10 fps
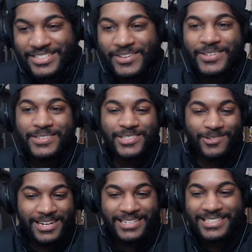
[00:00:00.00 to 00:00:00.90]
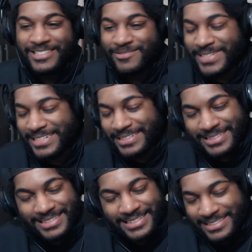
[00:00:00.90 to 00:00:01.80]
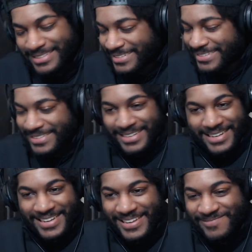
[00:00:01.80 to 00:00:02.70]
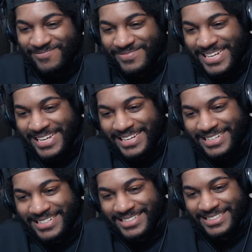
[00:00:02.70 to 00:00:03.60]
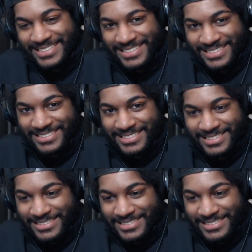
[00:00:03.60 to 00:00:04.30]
Satoko drugged him and oh man.